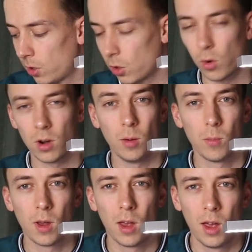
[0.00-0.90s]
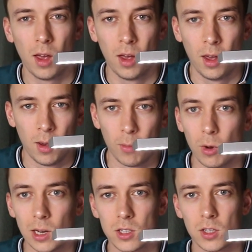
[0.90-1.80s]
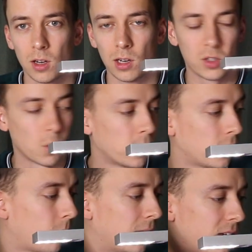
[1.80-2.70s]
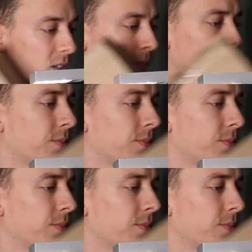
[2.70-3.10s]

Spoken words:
aquarium. But let's open it up later.